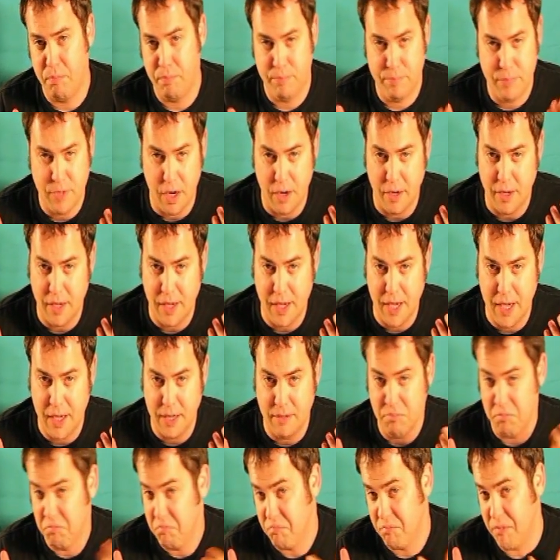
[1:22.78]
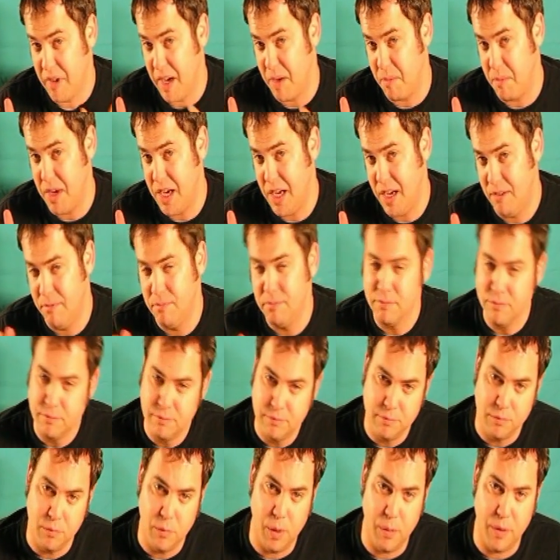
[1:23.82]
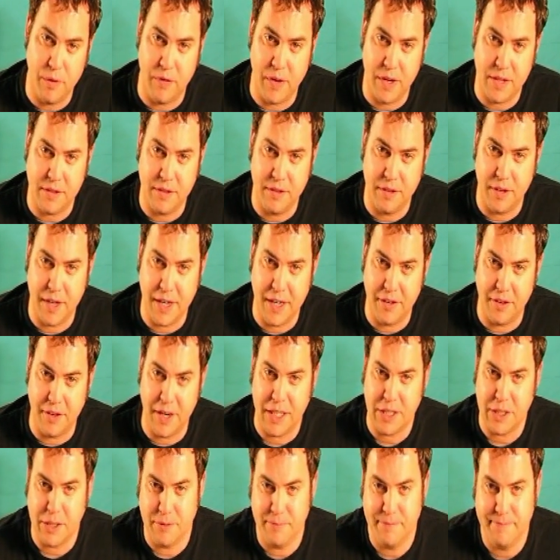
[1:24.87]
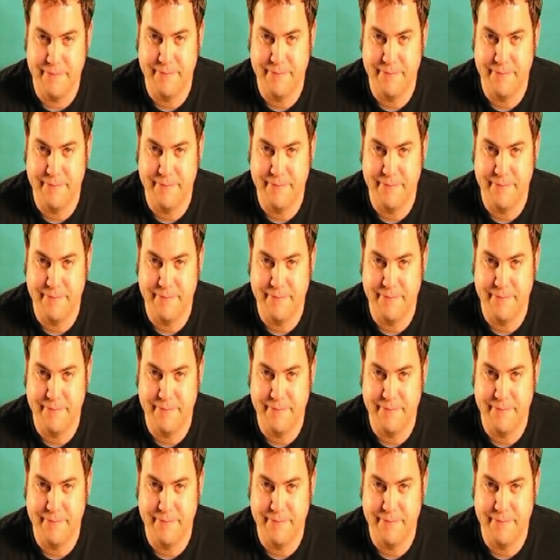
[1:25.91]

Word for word: talking head, like me, We'll be facing the right direction.